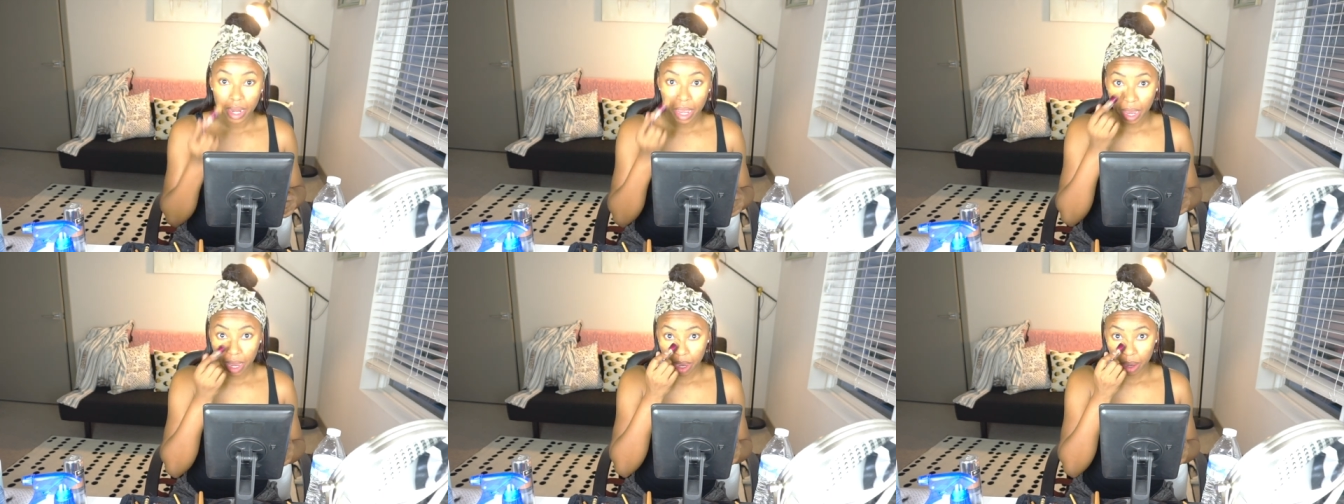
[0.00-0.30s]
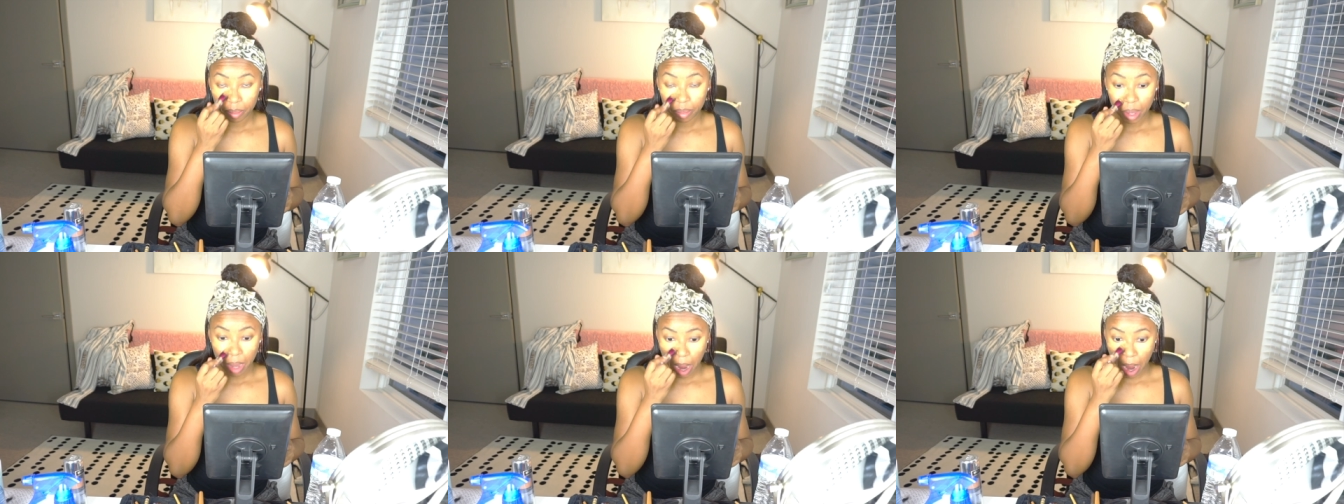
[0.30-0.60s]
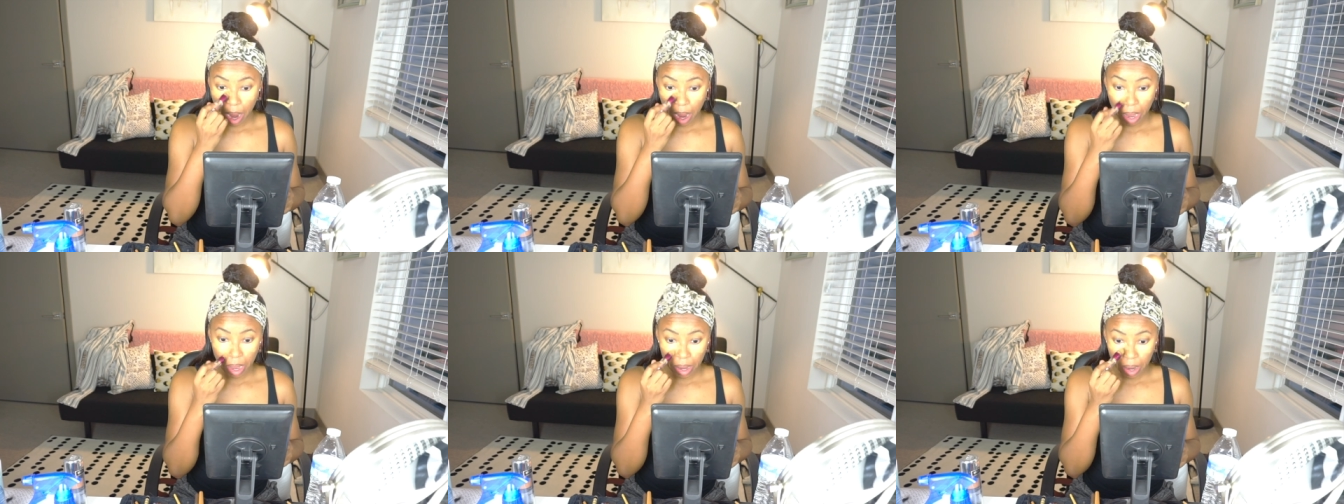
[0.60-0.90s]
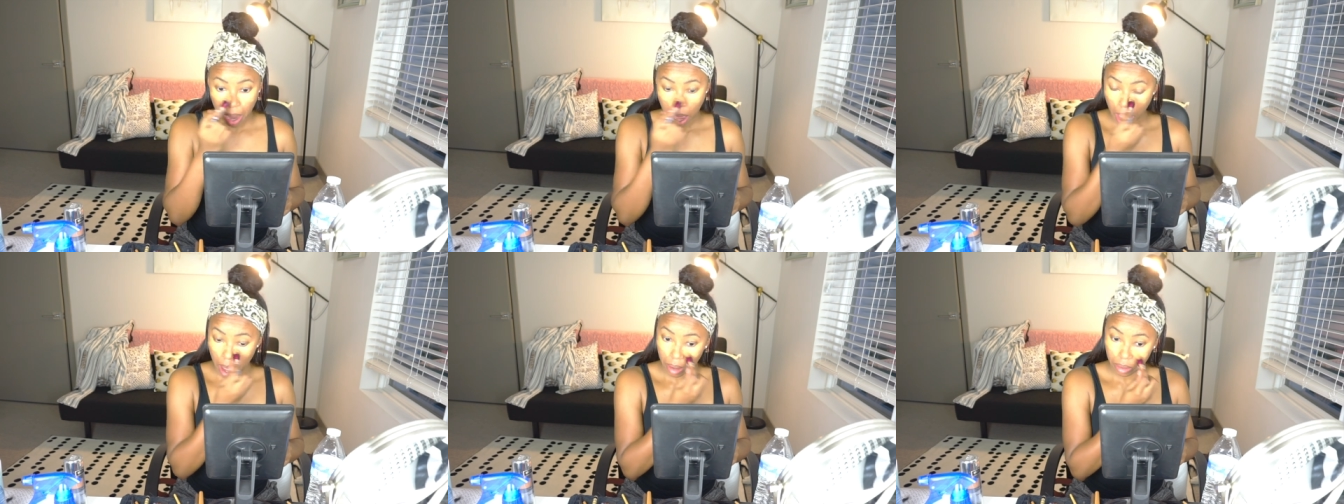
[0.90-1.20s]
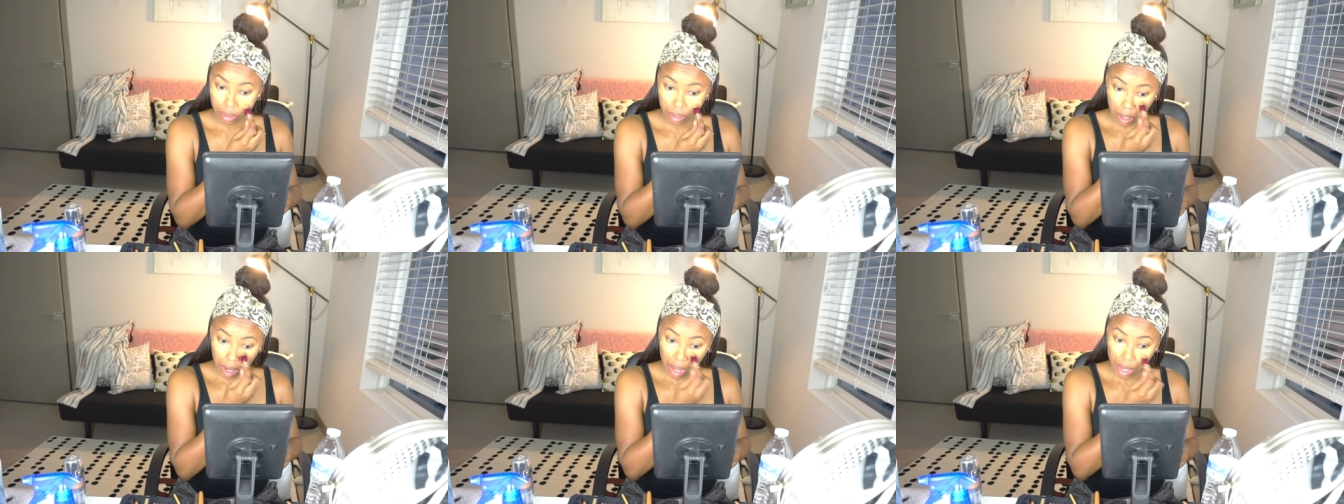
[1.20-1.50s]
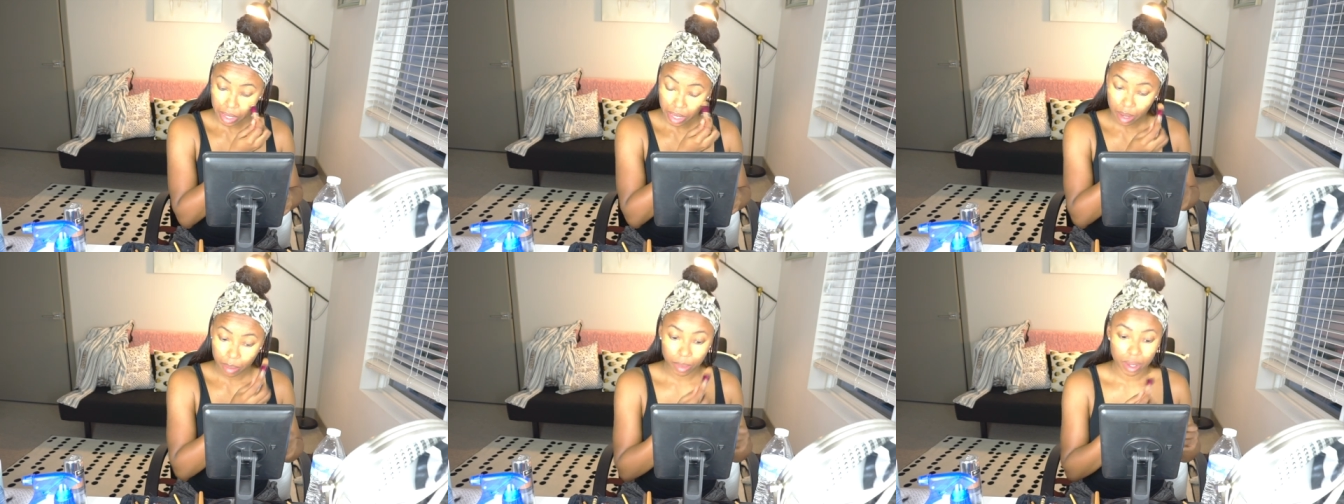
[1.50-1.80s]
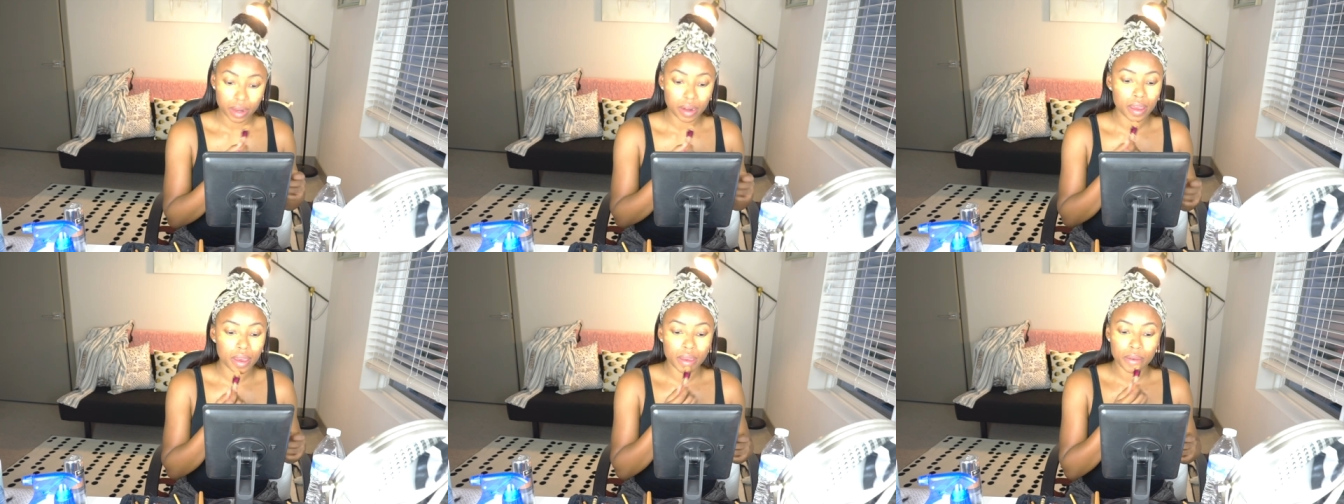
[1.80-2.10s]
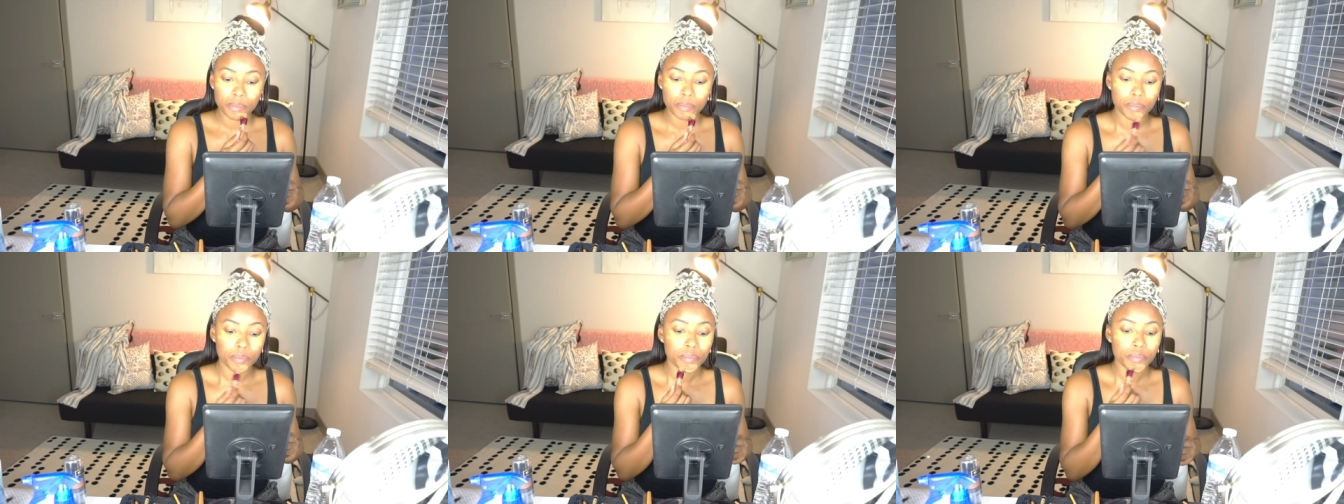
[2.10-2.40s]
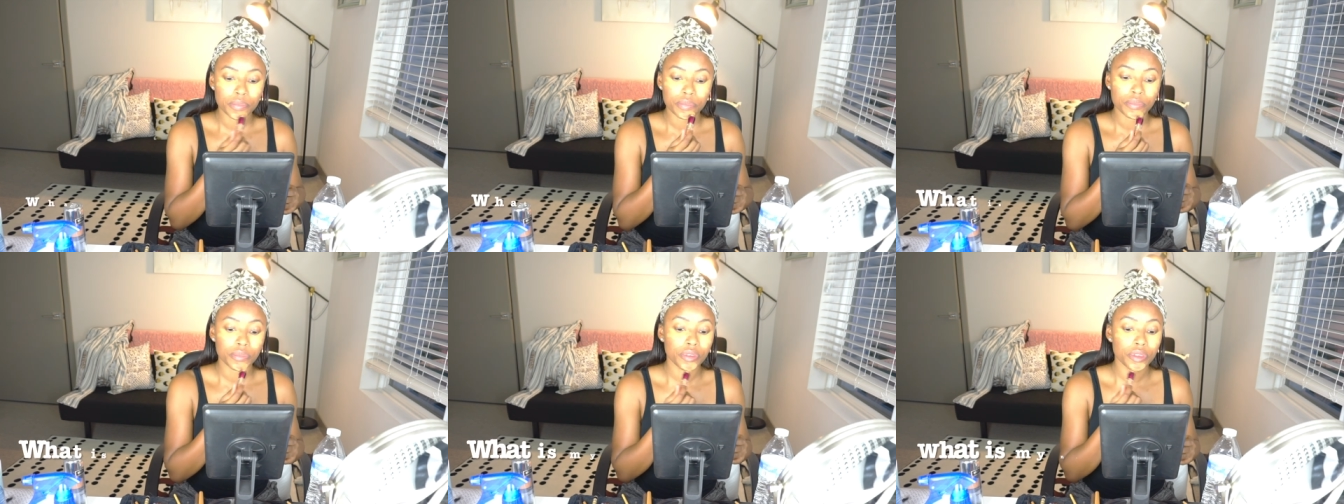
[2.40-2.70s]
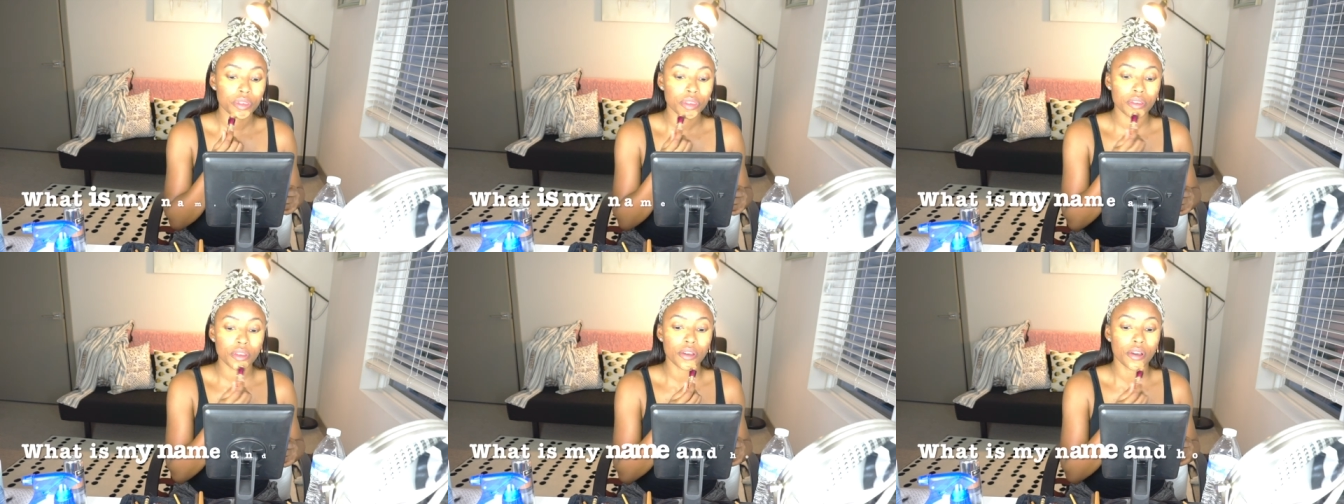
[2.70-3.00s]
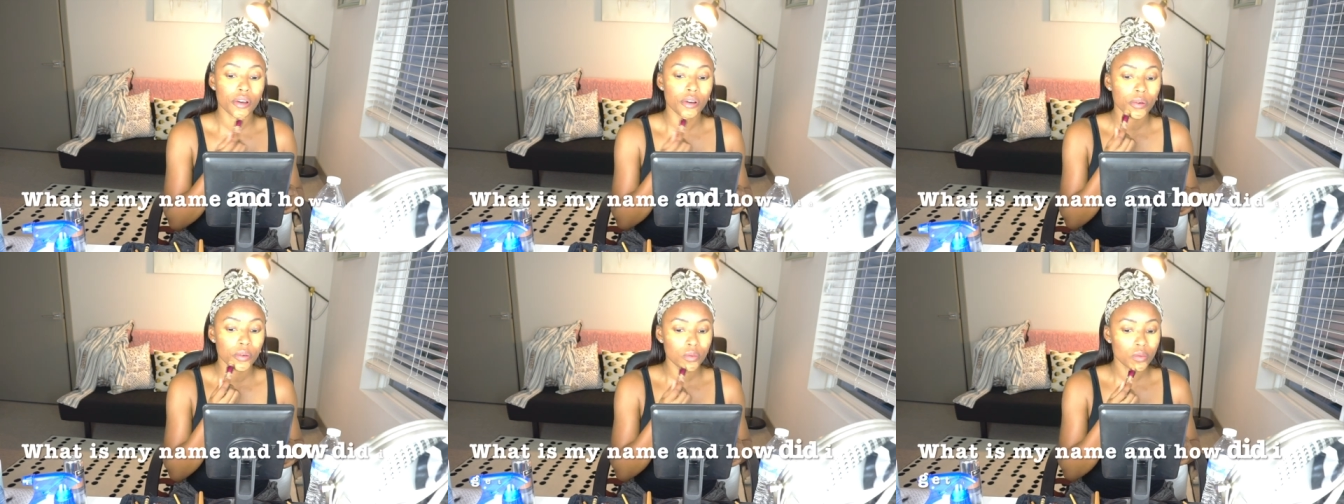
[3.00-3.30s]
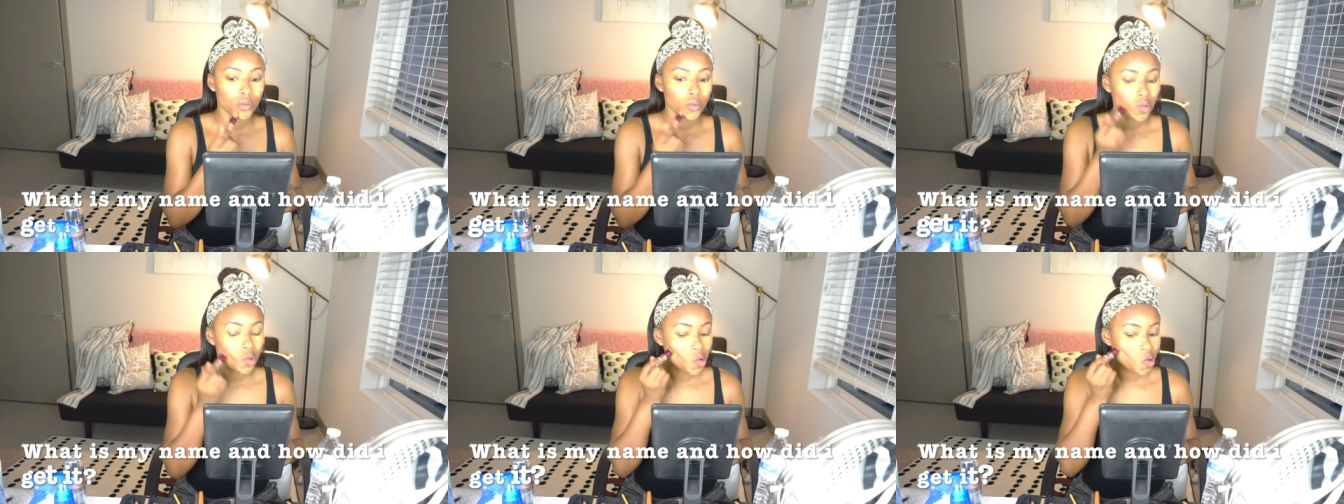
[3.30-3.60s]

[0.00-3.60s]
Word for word: name and how did I get my name? So,